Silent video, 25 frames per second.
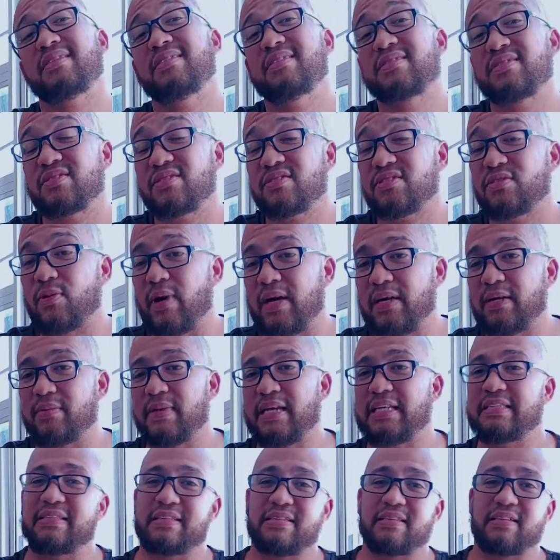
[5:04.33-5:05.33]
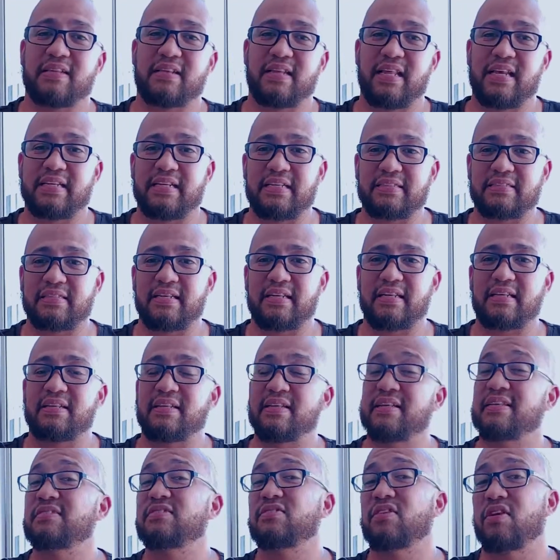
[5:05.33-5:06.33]
It's quite amazing. Like I said,
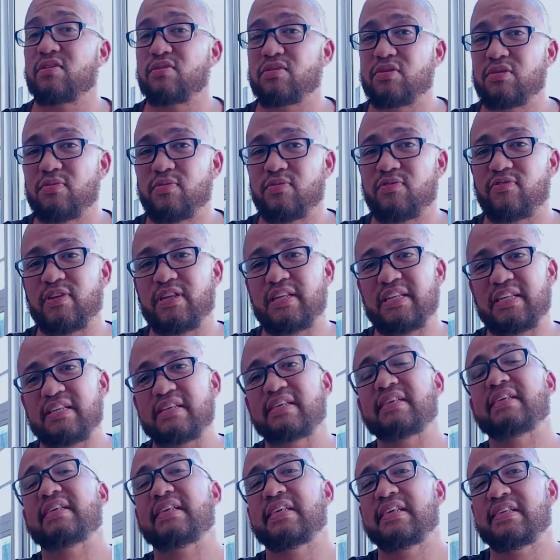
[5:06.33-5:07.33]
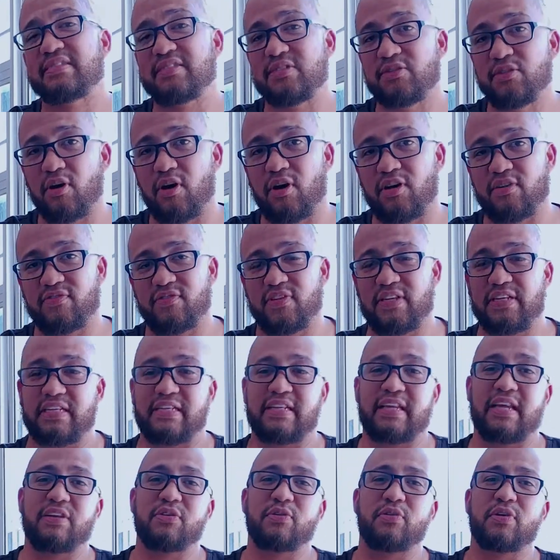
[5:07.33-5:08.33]
it's not room filling, it's yard filling.
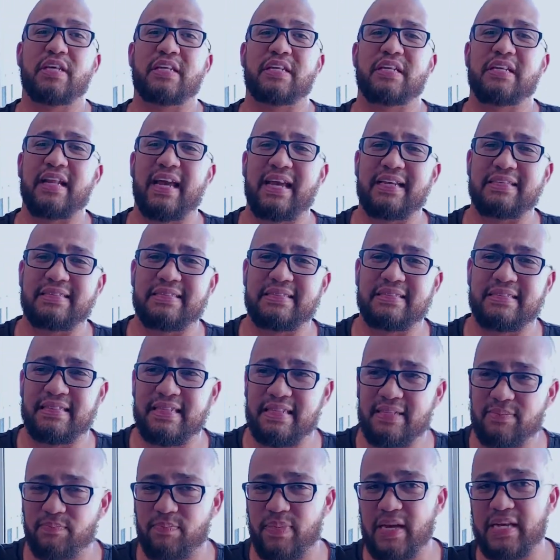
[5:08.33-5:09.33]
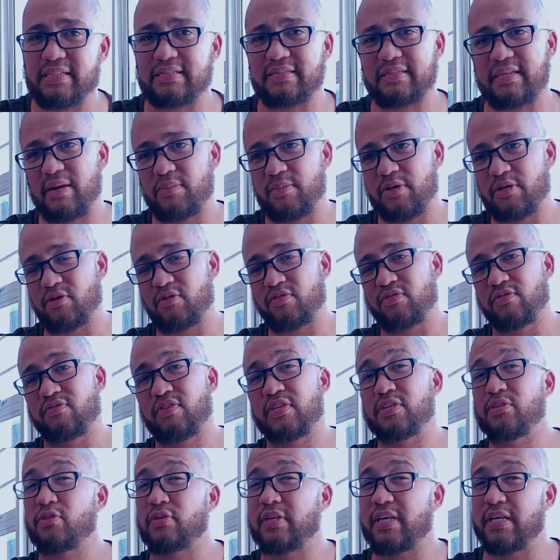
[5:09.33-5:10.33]
And you get a nice deep bass coming off of
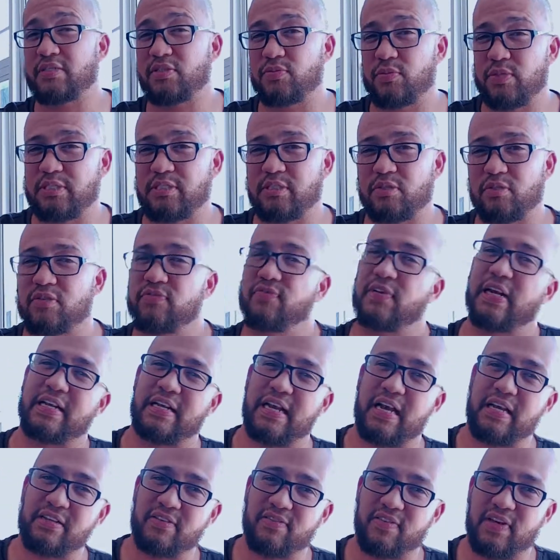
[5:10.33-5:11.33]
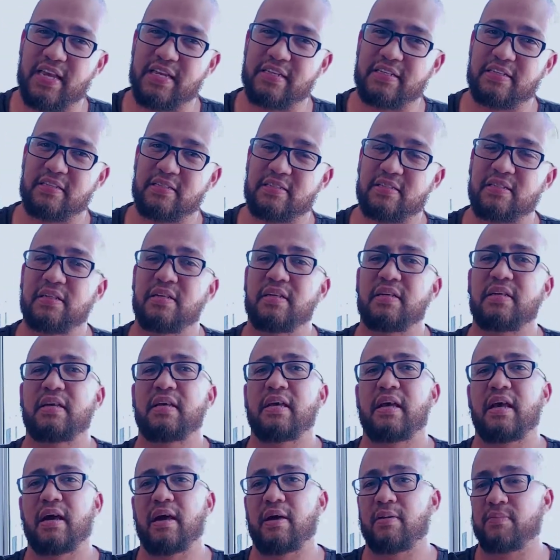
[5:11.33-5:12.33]
it. You can switch it off. I kind of like it.
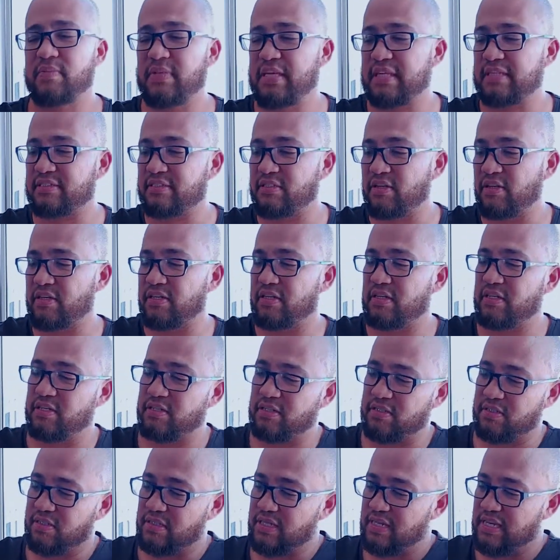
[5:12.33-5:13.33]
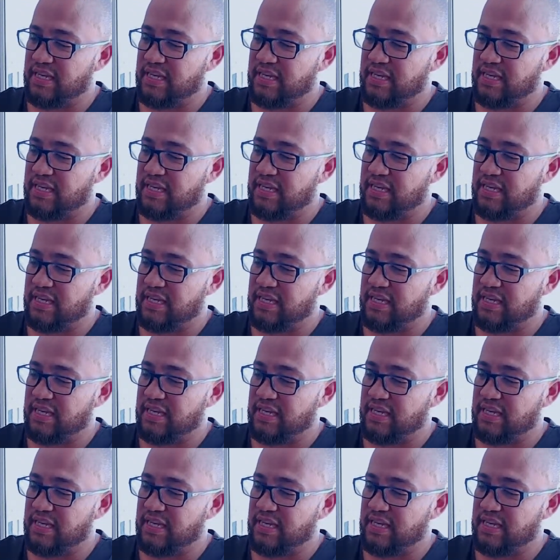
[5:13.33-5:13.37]
It's got a little